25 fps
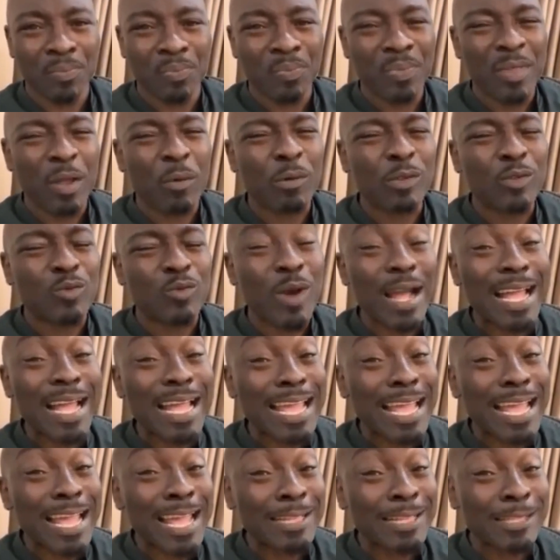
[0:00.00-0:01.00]
That was why
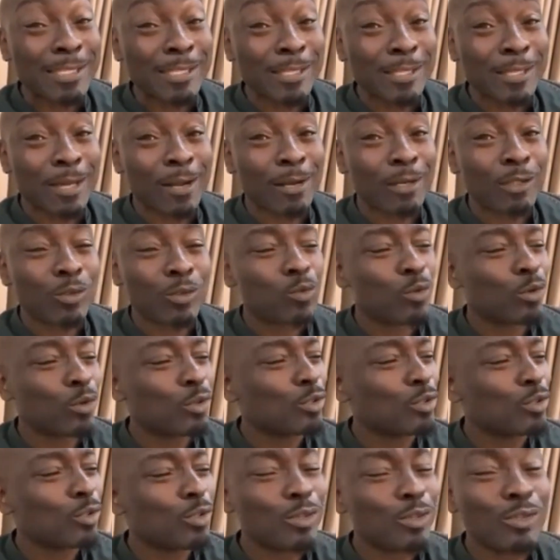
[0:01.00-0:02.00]
EndSARS was
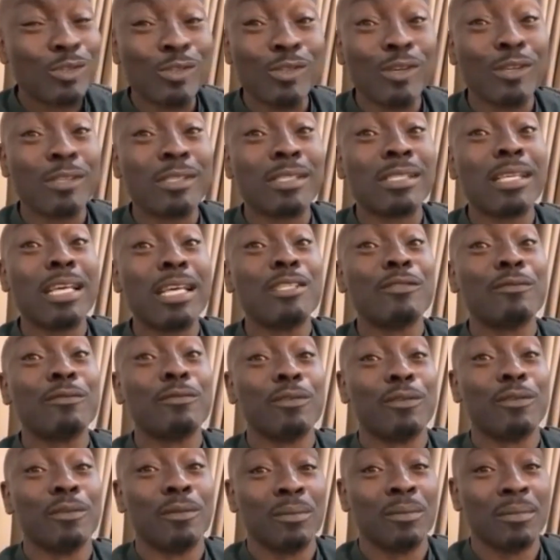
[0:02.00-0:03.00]
so
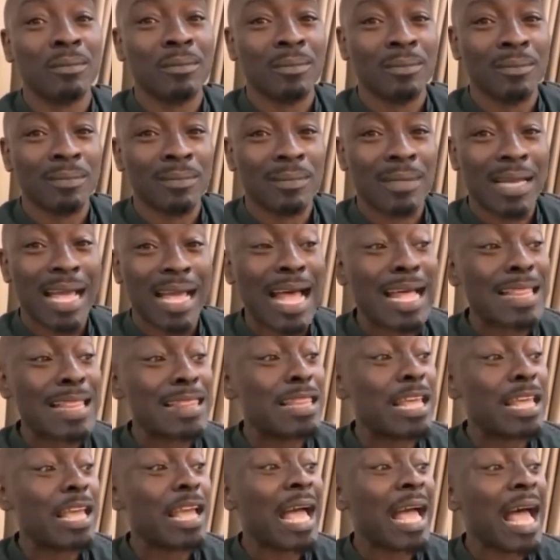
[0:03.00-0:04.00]
successful.
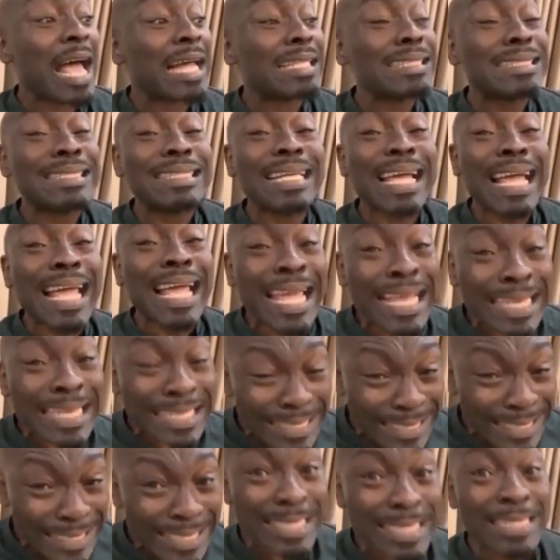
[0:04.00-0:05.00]
And they had to
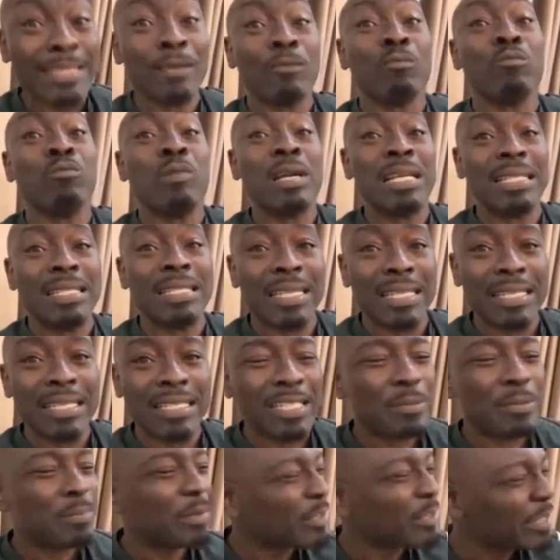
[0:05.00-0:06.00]
end it the way they
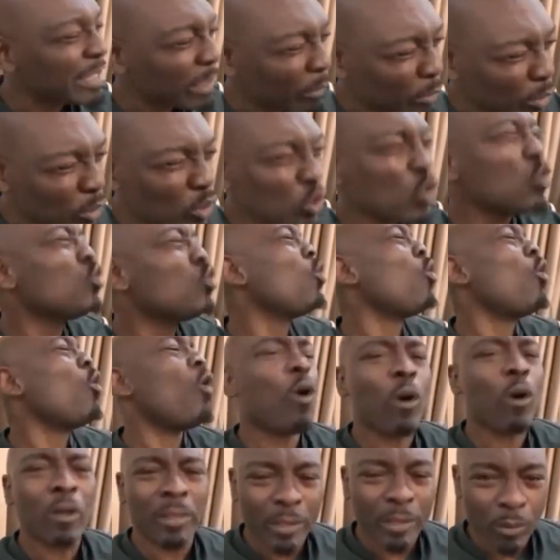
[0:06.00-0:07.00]
did because there was no
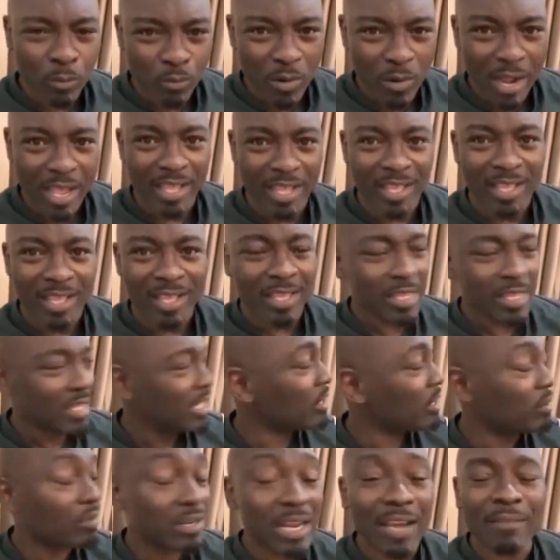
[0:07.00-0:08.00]
other way
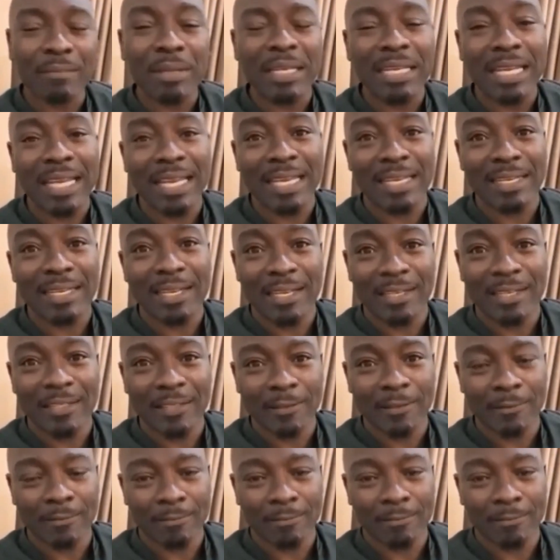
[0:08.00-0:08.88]
it could have been ended.